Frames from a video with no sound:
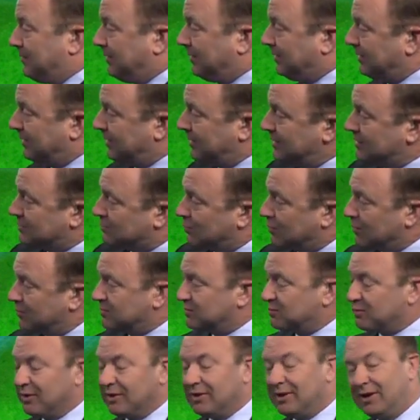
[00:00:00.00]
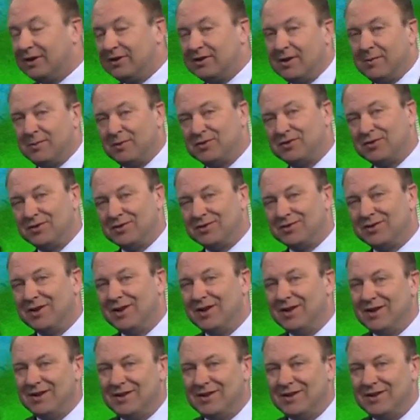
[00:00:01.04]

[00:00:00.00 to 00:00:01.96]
But look at these warm spring like temperatures